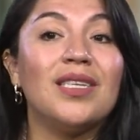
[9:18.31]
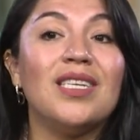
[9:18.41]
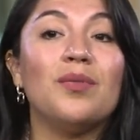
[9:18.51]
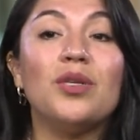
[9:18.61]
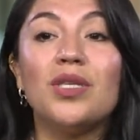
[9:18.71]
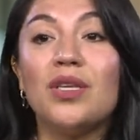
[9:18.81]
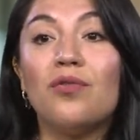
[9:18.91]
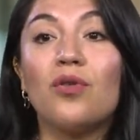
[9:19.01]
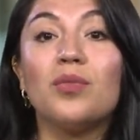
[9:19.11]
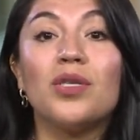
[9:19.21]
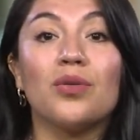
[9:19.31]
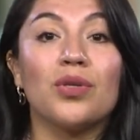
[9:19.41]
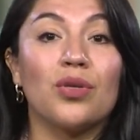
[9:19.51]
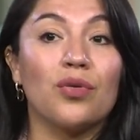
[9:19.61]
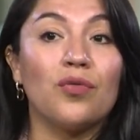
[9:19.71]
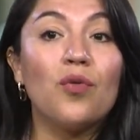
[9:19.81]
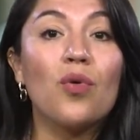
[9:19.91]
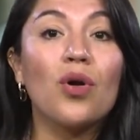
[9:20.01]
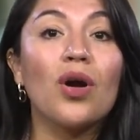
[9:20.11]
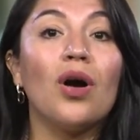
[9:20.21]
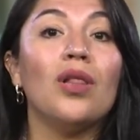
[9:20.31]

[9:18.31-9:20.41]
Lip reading: a DWC Form 004